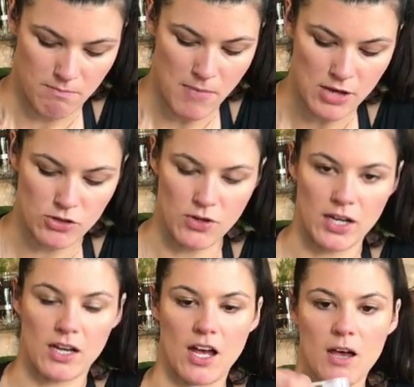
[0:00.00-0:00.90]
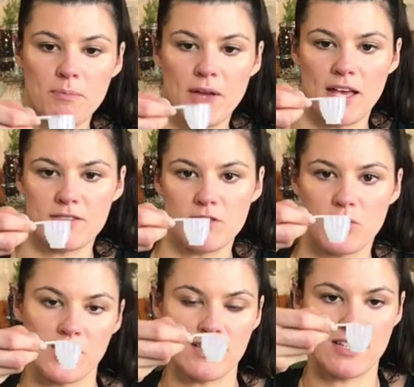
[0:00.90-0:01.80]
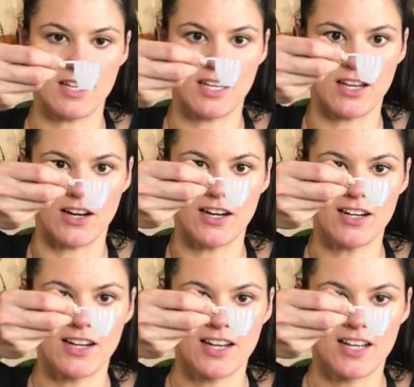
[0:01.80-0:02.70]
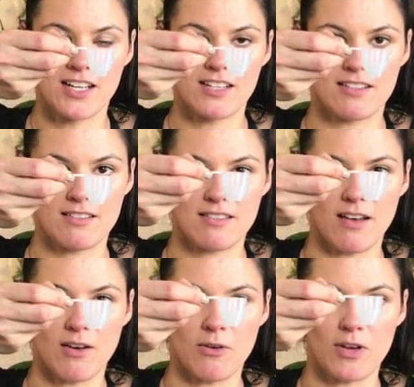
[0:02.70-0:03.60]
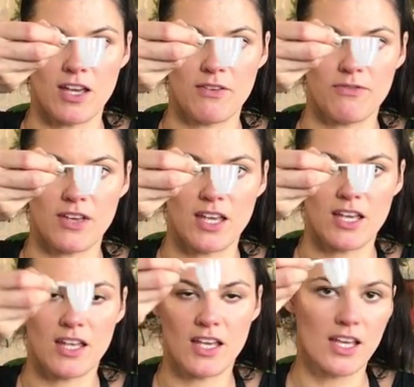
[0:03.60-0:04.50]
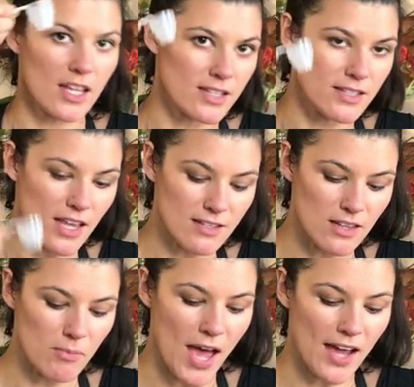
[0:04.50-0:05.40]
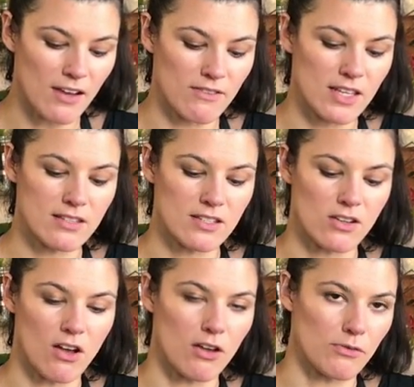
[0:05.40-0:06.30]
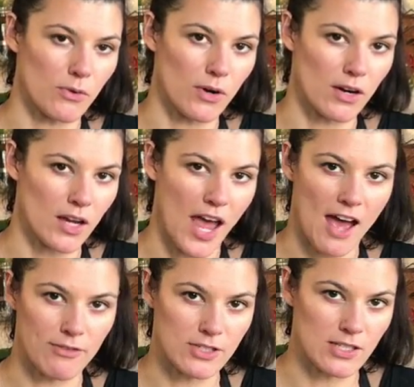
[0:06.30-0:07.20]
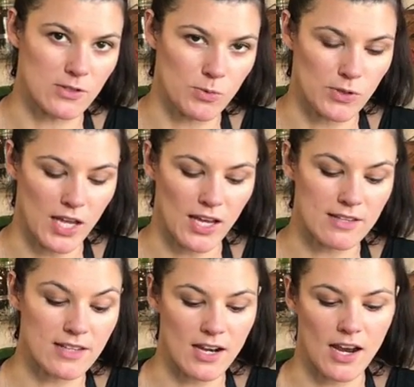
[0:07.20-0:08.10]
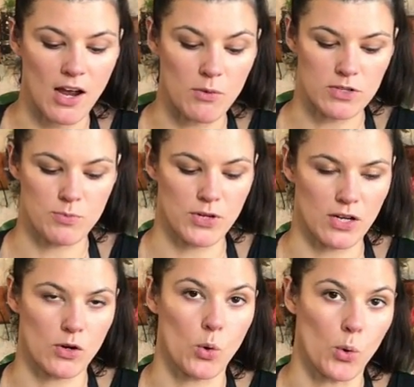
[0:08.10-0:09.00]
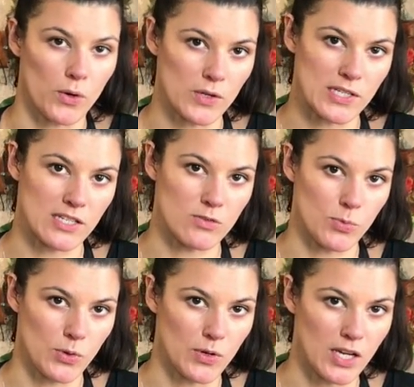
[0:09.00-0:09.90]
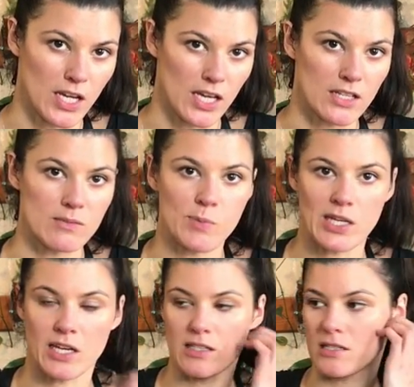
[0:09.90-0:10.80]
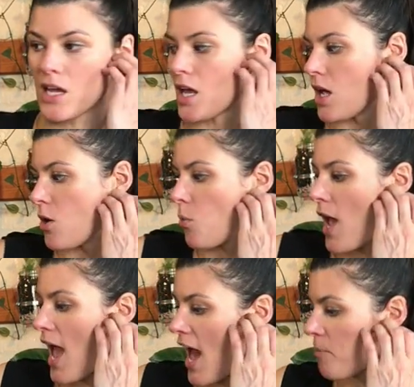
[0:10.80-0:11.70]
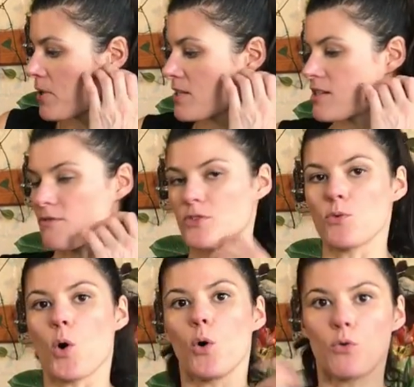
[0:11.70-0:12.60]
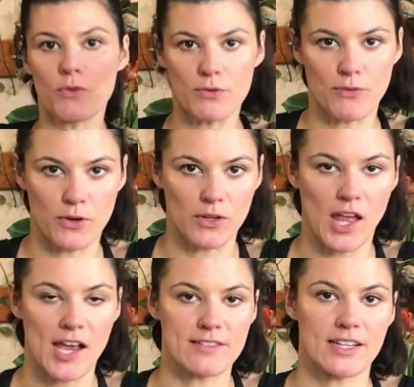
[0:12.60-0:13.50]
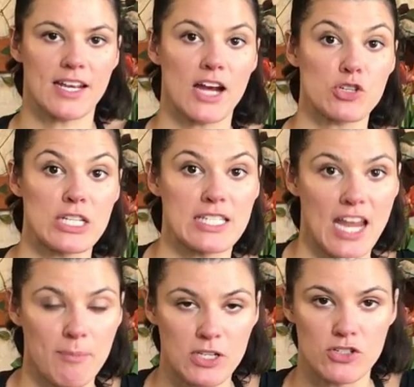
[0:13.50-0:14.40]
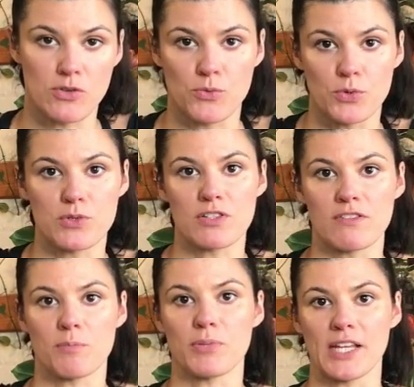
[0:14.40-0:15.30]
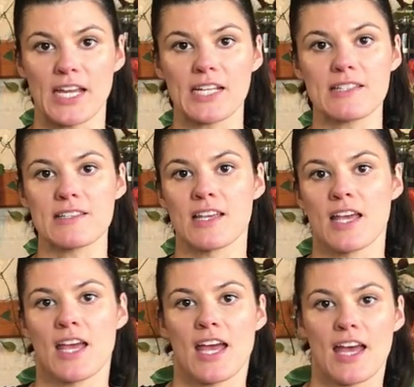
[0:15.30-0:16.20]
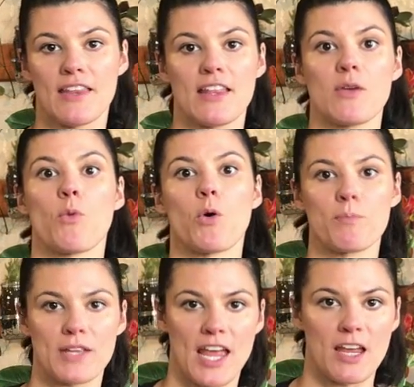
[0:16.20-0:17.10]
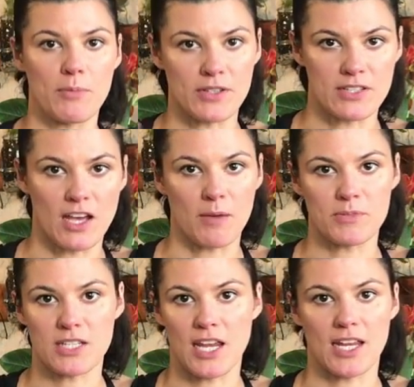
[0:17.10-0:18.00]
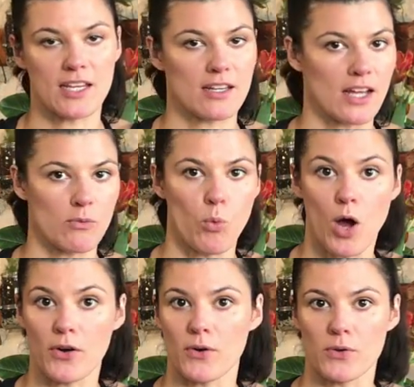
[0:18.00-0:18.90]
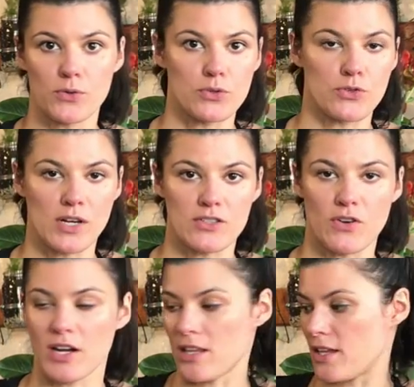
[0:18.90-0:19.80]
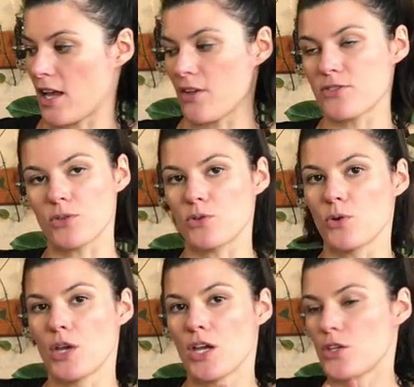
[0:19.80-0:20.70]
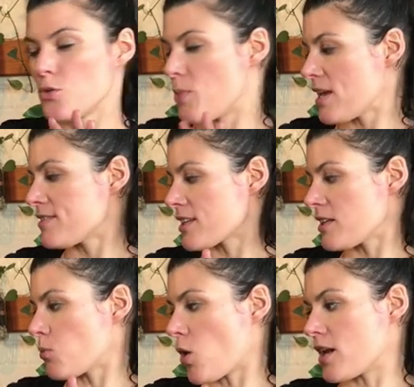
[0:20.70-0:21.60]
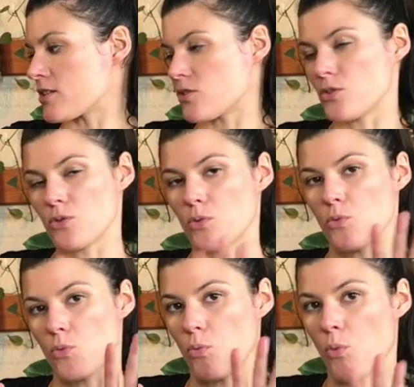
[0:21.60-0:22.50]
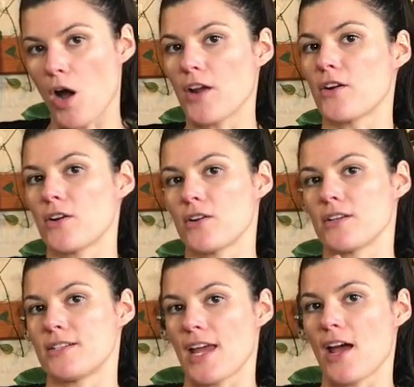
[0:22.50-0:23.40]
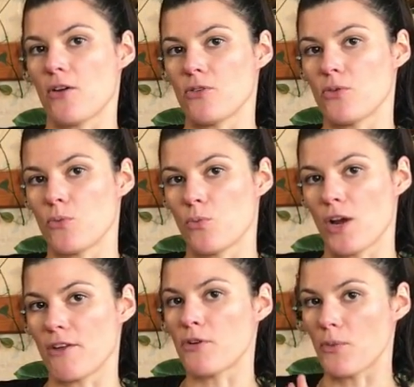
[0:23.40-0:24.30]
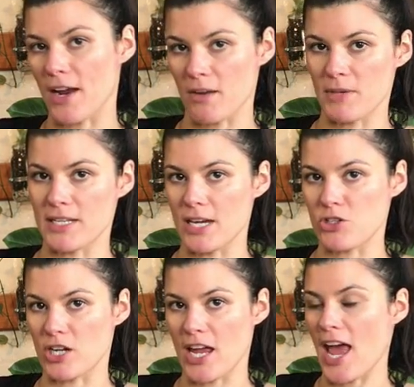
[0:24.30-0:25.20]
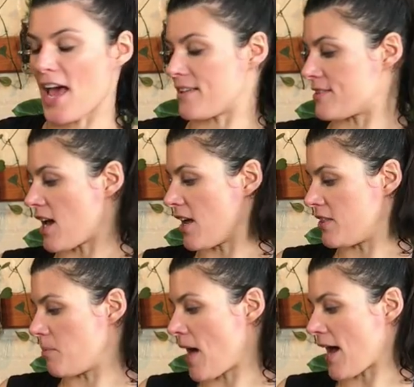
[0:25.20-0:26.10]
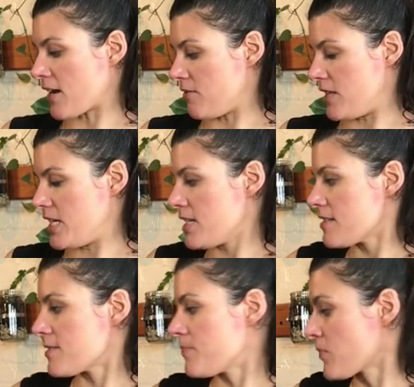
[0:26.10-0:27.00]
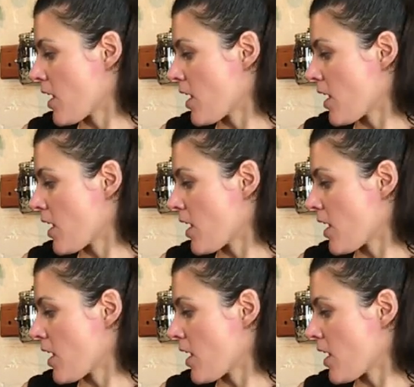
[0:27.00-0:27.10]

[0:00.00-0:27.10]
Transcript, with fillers: measuring cup, as you can see here. So if it says on the back of this to call for a half a teaspoon, like I said, I always put a quarter teaspoon in, because what happens if you over fertilize, it can actually damage the roots of the plants, and then they won't be able to uptake kind of water or nutrients or anything else. So you basically want to water down whatever recommendation it has on the back of these.